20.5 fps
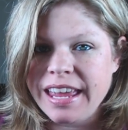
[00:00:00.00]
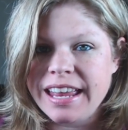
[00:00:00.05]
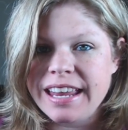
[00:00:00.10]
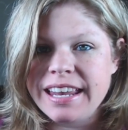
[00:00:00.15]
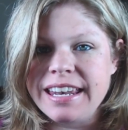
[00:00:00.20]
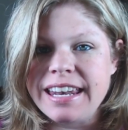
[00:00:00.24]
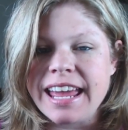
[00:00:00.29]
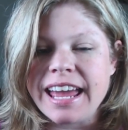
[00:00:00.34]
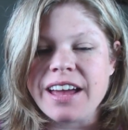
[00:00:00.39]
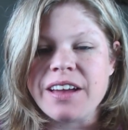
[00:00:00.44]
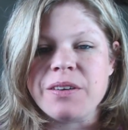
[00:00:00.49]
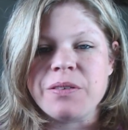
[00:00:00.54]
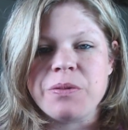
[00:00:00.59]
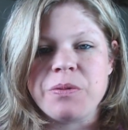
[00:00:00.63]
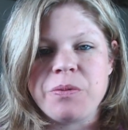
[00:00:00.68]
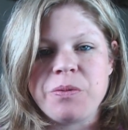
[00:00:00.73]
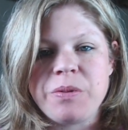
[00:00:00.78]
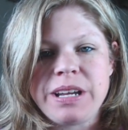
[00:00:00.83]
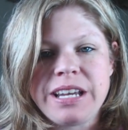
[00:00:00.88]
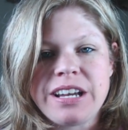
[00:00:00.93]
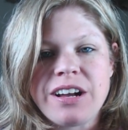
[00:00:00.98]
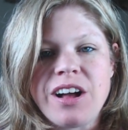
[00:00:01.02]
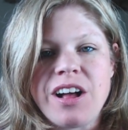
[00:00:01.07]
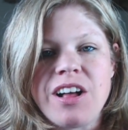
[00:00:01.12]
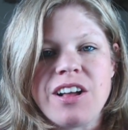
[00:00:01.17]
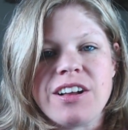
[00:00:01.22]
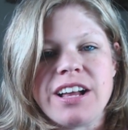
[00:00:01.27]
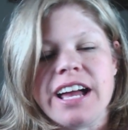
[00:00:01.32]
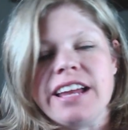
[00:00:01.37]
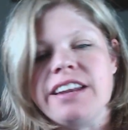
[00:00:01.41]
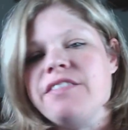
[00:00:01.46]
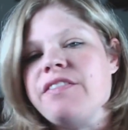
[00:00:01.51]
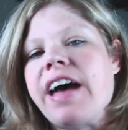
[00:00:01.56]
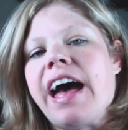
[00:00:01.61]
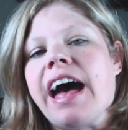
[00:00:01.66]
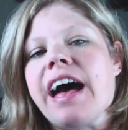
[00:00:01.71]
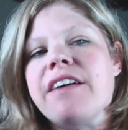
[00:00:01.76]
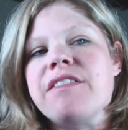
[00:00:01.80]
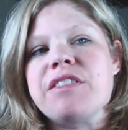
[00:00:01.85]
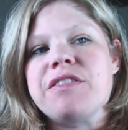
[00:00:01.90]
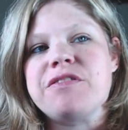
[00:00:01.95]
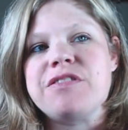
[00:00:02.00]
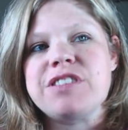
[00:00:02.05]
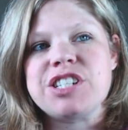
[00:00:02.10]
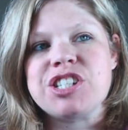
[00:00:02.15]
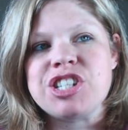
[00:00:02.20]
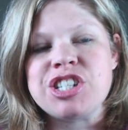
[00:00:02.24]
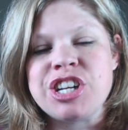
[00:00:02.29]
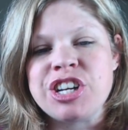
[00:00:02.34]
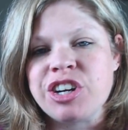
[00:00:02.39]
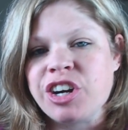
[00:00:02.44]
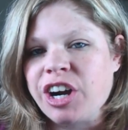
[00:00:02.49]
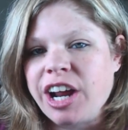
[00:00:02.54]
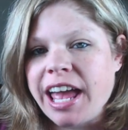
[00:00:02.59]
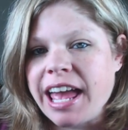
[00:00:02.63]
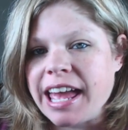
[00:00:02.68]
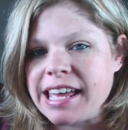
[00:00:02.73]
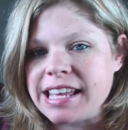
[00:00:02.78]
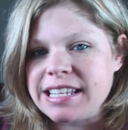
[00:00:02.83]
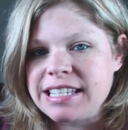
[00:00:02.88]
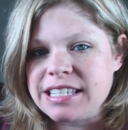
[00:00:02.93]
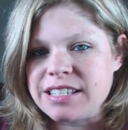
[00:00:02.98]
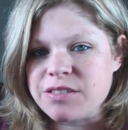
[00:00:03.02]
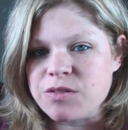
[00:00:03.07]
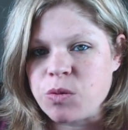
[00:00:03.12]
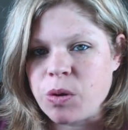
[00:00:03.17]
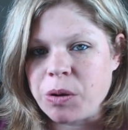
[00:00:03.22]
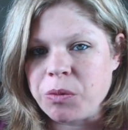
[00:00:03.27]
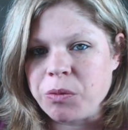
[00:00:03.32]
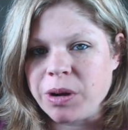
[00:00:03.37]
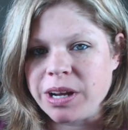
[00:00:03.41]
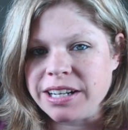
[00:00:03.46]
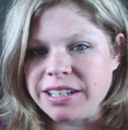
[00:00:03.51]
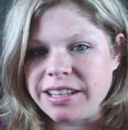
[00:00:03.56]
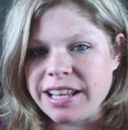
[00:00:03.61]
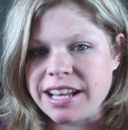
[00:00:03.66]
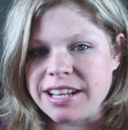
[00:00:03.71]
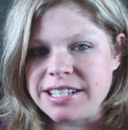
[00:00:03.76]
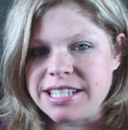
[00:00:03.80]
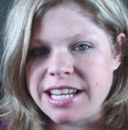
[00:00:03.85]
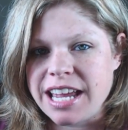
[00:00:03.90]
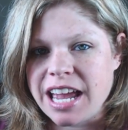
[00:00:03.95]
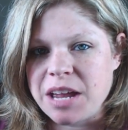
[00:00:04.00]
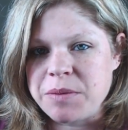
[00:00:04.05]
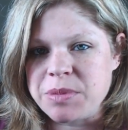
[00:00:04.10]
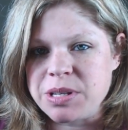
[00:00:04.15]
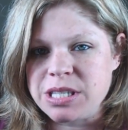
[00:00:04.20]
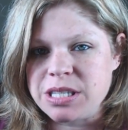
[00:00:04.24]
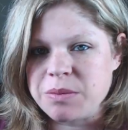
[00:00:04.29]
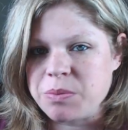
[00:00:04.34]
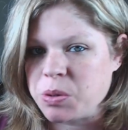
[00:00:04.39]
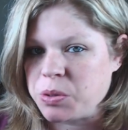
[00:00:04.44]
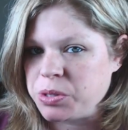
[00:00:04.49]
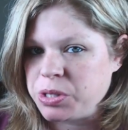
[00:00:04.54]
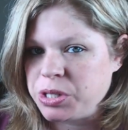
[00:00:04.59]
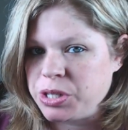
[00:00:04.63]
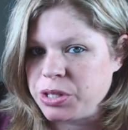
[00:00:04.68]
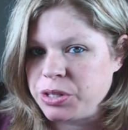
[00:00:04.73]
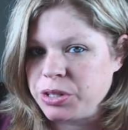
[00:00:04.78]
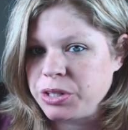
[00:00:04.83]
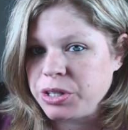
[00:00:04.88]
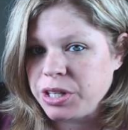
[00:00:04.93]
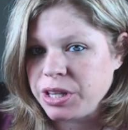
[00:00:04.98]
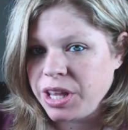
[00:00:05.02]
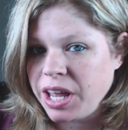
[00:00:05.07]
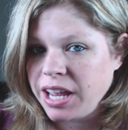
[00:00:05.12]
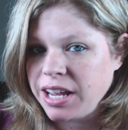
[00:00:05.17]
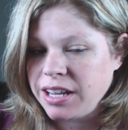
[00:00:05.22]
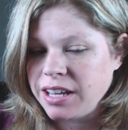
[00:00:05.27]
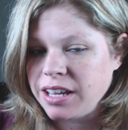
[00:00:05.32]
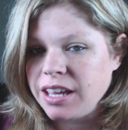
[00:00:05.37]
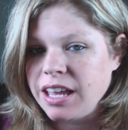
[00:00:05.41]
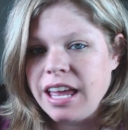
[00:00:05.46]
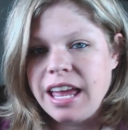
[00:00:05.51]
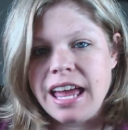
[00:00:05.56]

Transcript: Now, we all kind of have a vision in our heads of what read aloud time is supposed to look like.